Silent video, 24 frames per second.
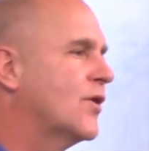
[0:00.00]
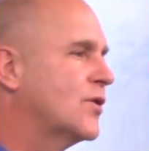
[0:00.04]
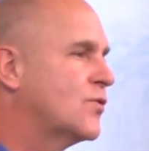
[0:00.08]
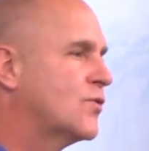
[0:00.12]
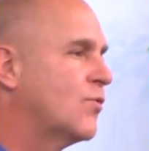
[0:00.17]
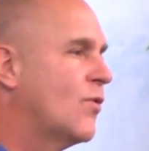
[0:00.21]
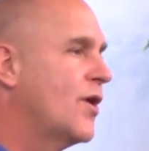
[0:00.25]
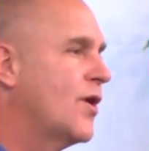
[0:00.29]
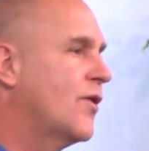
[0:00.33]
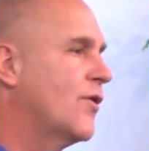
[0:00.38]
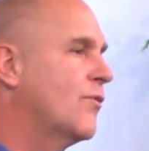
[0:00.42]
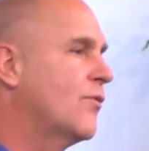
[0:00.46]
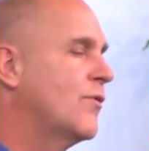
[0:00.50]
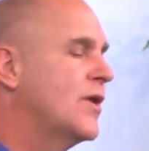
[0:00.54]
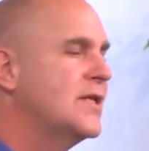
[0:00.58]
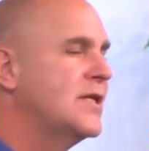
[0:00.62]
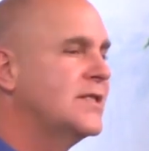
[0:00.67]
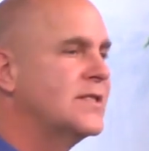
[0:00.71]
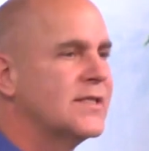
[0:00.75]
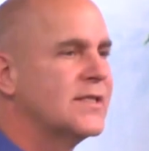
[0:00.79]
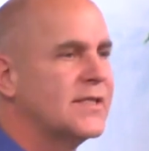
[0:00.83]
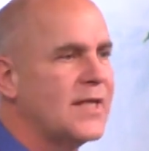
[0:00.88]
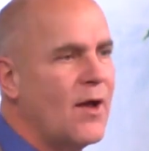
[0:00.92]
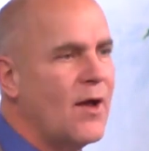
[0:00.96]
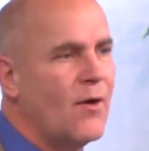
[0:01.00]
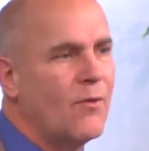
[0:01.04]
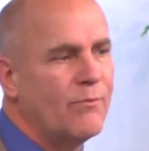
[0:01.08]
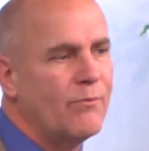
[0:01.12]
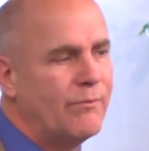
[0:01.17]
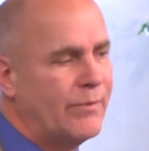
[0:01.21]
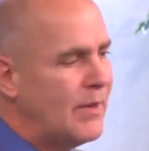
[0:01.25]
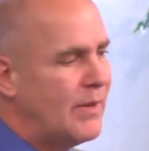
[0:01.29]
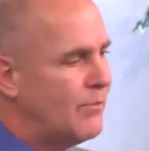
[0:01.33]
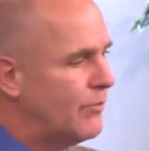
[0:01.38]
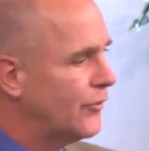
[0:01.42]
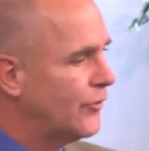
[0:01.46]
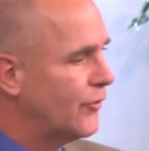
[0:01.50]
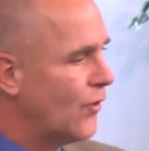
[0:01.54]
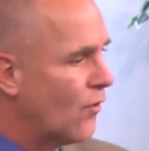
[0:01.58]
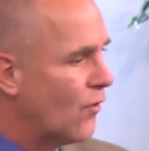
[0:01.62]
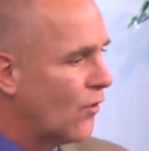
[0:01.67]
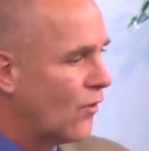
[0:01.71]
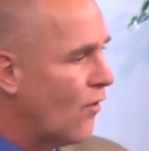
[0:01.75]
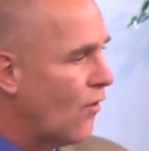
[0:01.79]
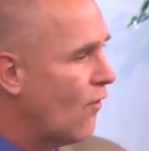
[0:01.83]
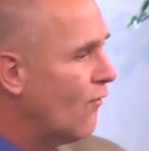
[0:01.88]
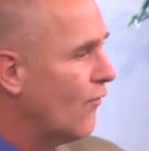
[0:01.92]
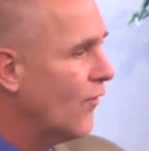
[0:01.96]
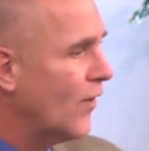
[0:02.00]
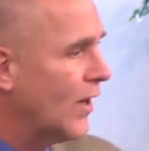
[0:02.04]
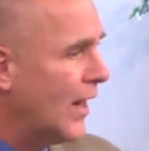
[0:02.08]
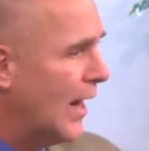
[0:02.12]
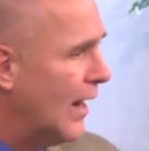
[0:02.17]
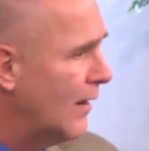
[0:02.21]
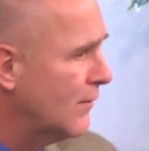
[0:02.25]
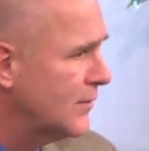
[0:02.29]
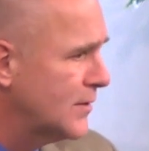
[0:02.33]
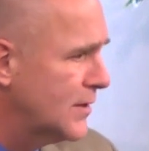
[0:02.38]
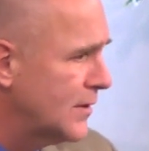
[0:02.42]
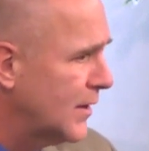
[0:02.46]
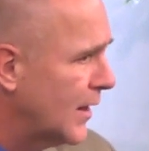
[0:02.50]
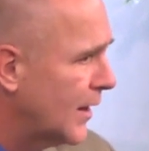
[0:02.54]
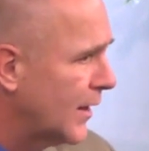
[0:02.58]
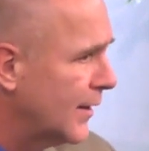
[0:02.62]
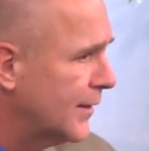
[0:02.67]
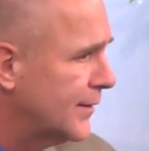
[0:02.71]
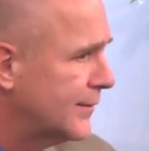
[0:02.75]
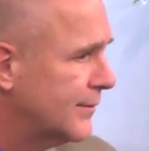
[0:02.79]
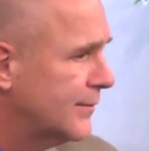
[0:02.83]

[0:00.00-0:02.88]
It's one of the reasons that people don't go for counseling.